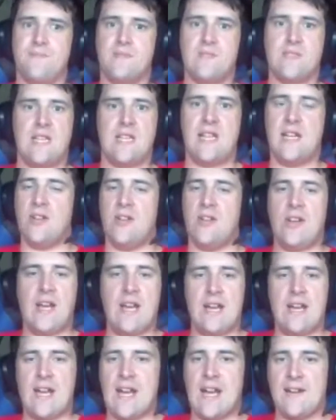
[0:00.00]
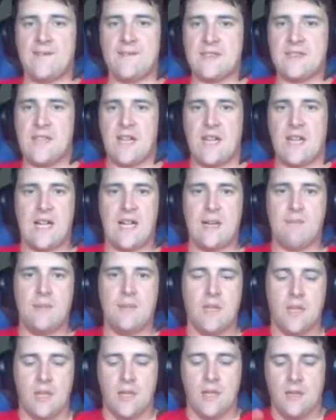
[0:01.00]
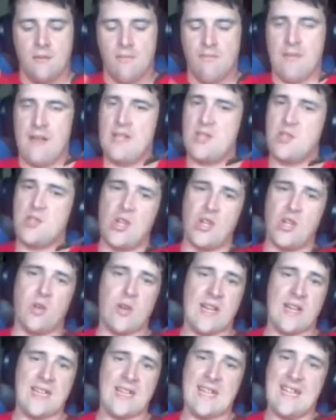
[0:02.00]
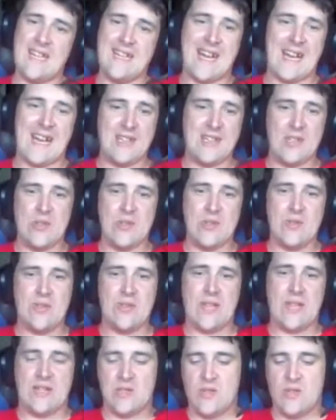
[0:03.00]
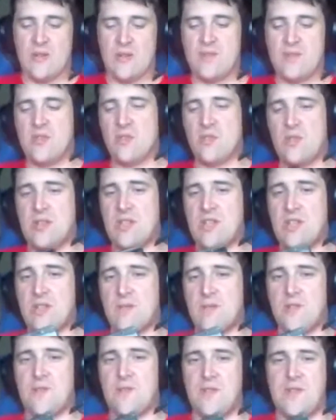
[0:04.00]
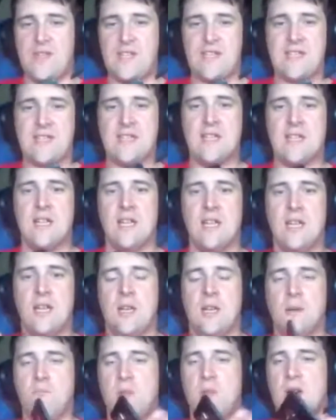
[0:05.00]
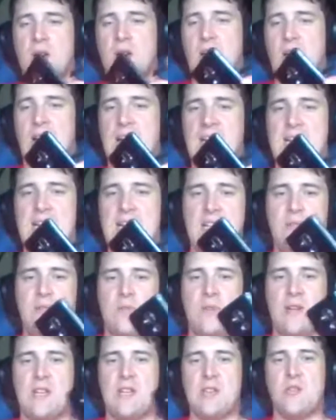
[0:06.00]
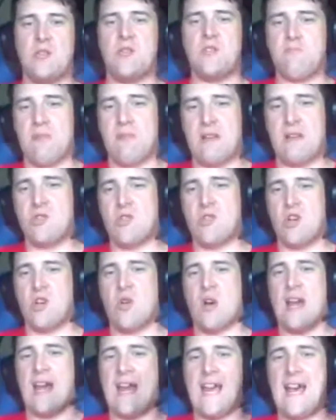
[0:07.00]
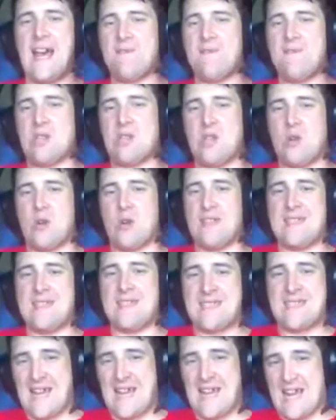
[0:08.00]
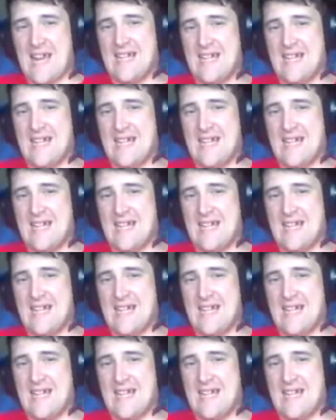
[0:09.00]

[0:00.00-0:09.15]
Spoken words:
internet half the time. Metro, I cannot use. I do have a screen cover for this, but when I use Metro, I have to go outside to